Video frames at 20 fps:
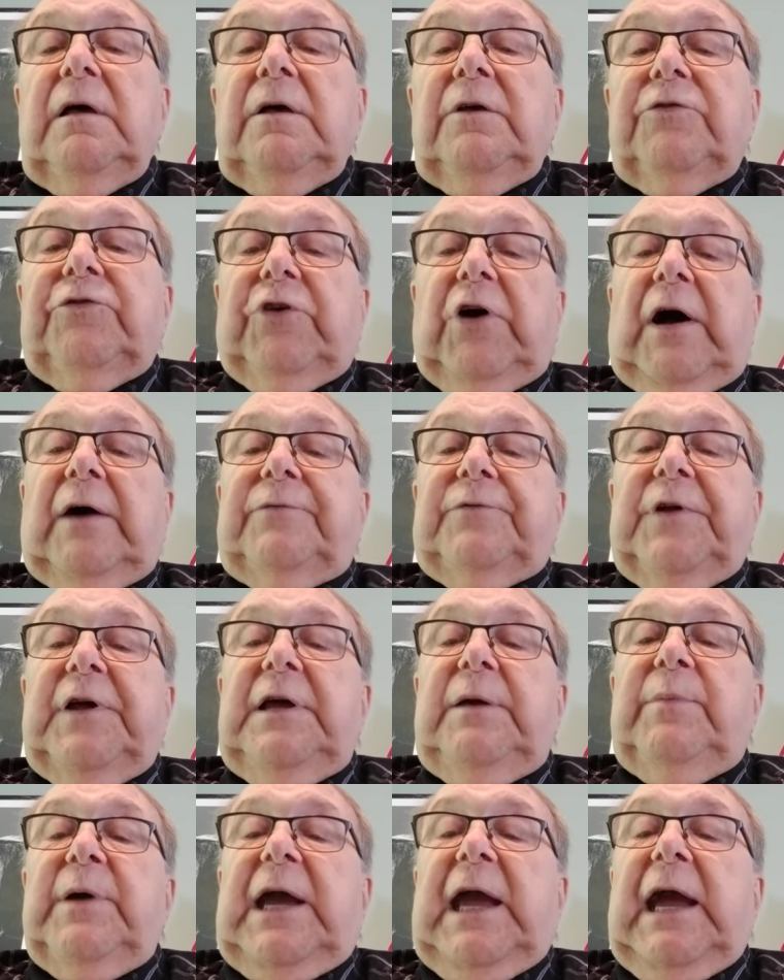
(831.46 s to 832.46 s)
Softly,
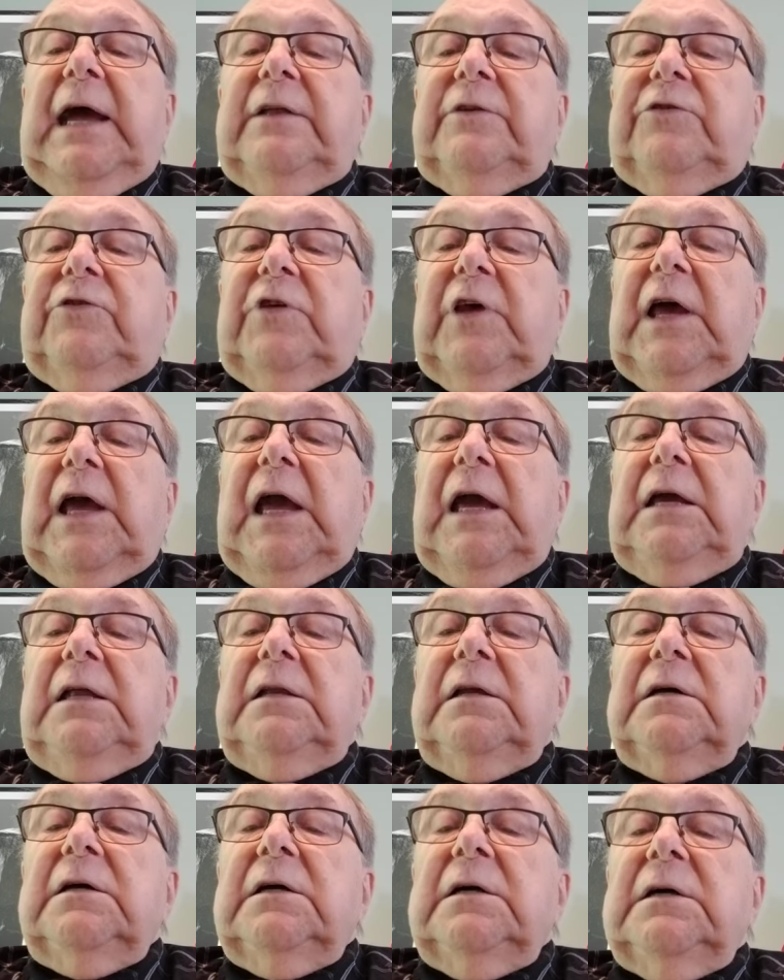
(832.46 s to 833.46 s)
he began singing,
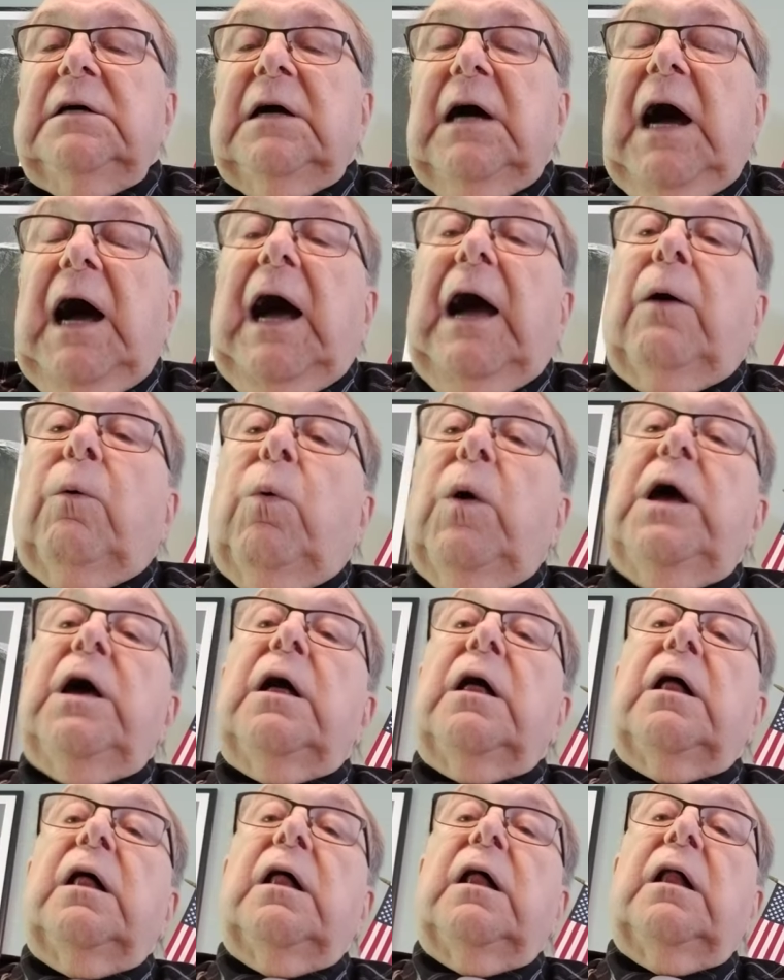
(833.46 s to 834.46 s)
"I
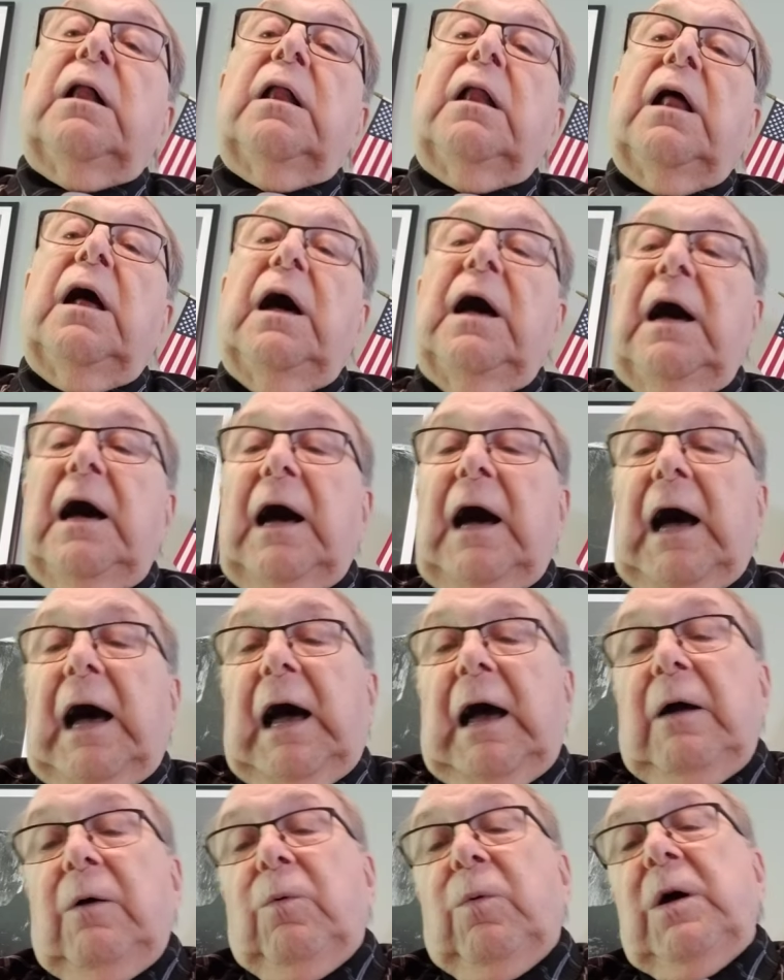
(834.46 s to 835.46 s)
will,
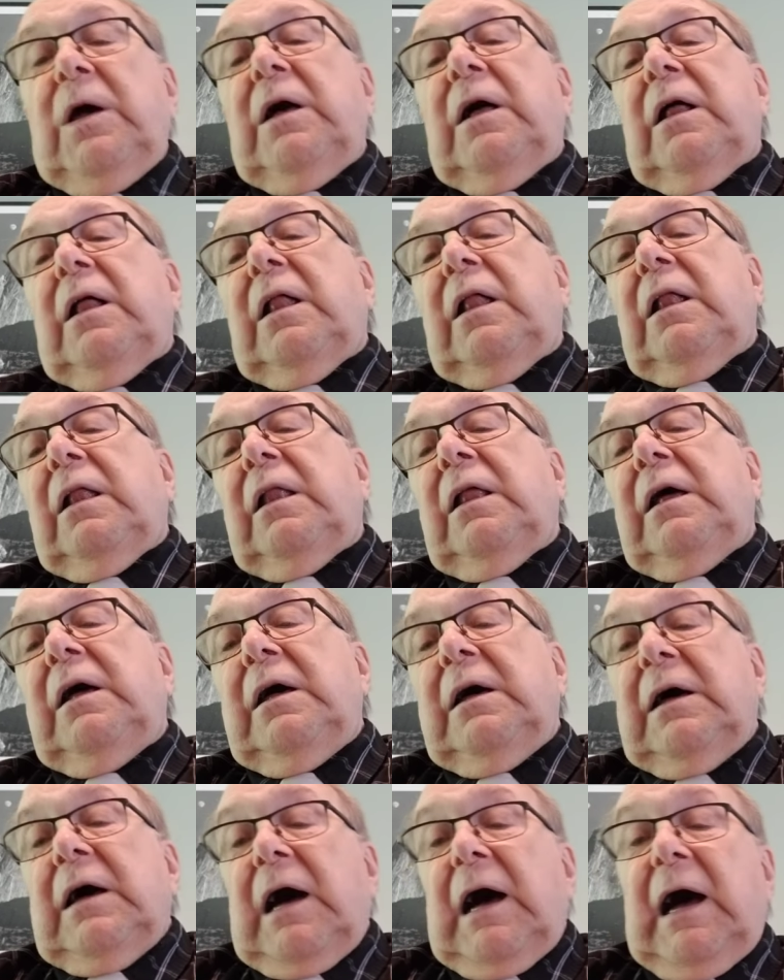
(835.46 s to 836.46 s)
I will,
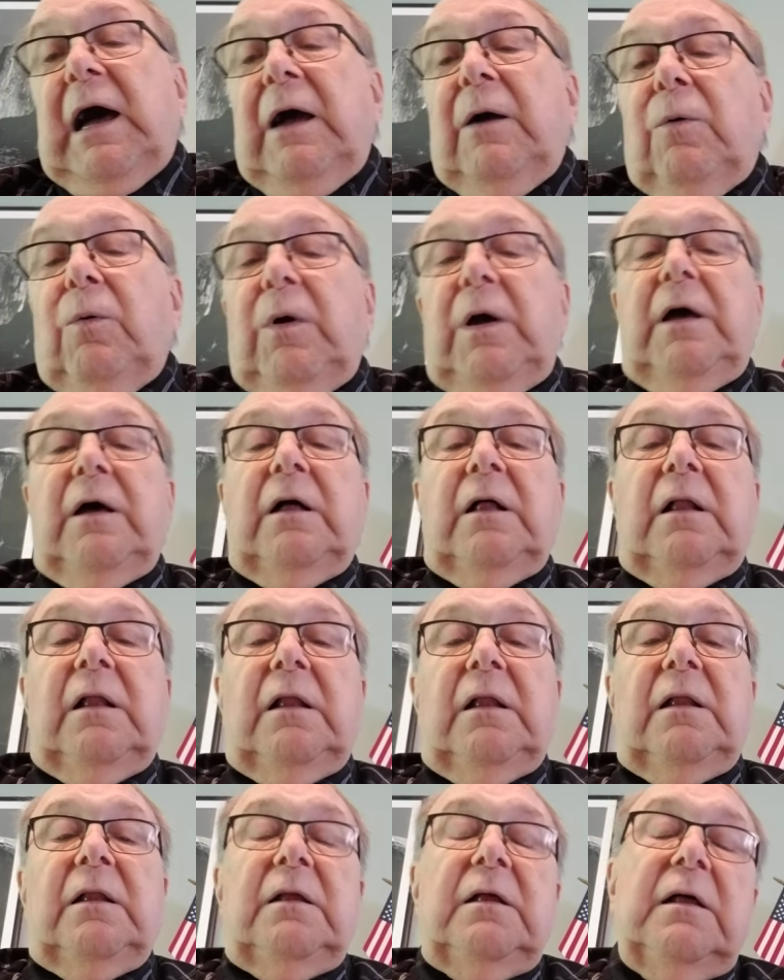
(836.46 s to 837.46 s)
I
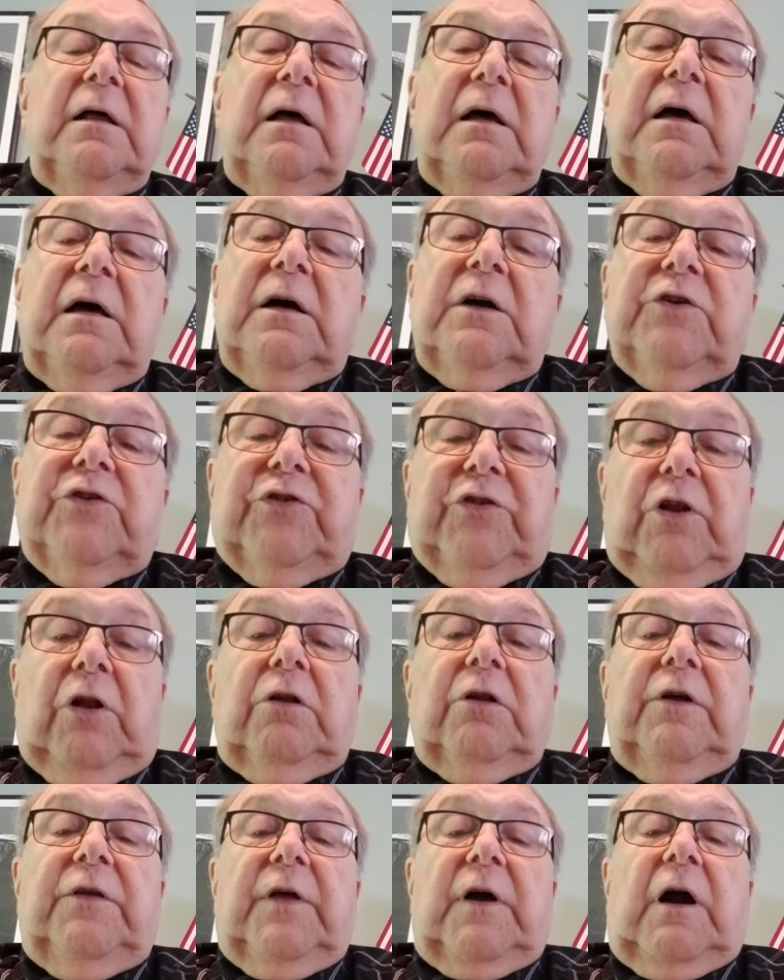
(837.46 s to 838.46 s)
will."
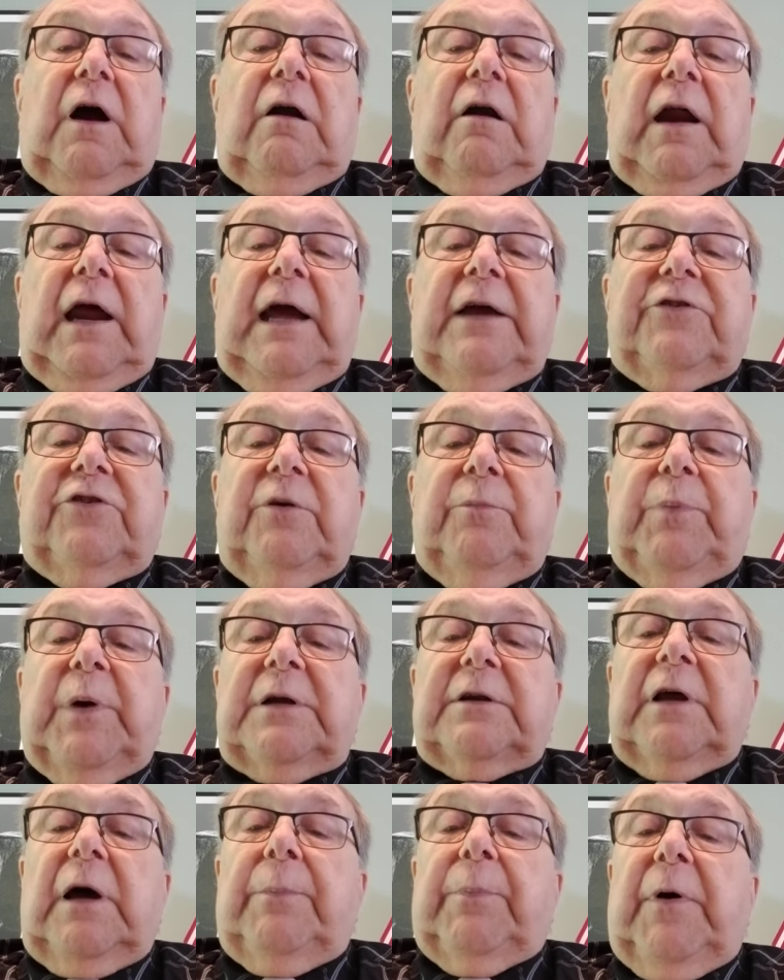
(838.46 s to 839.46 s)
Slowly, the congregation
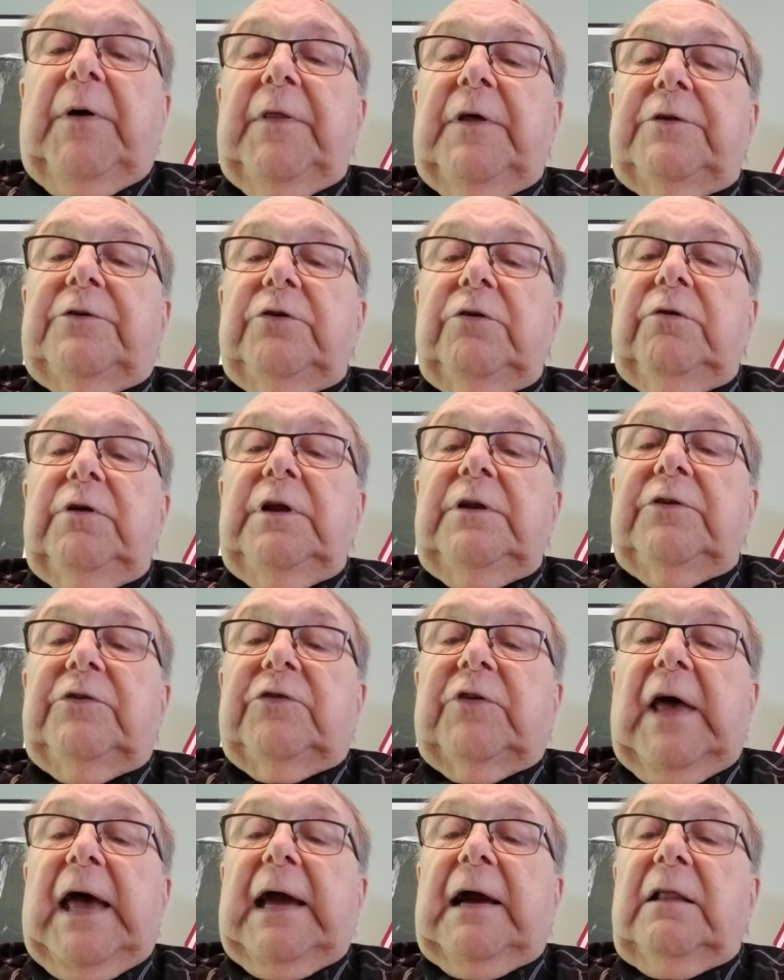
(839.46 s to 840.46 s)
picked up on the tune and
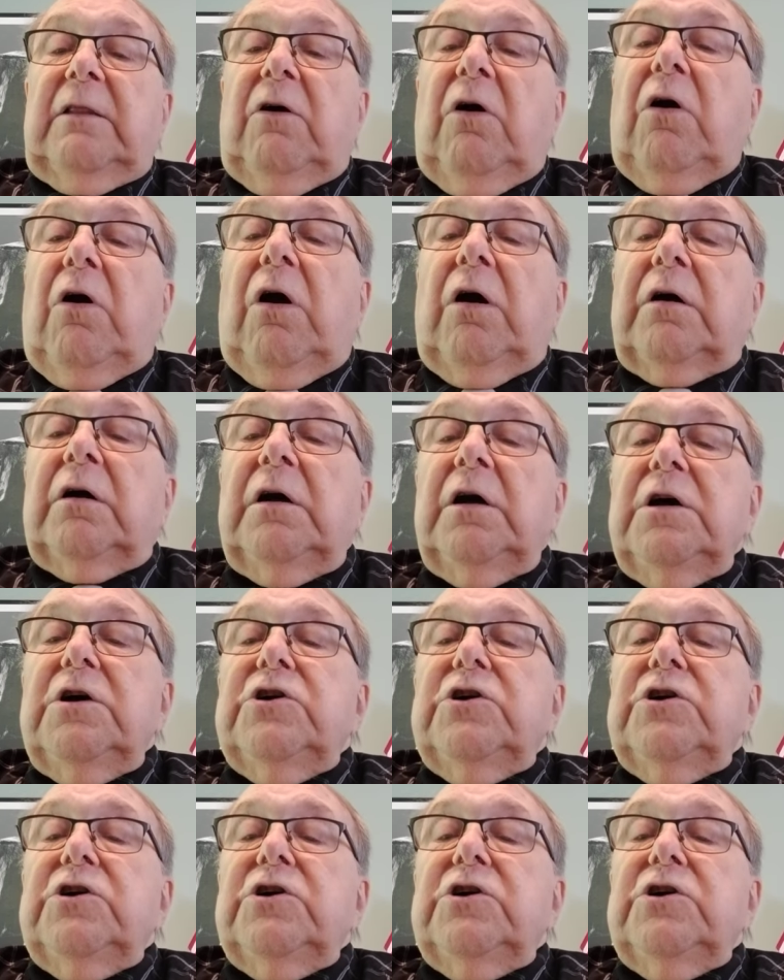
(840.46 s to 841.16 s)
sang along.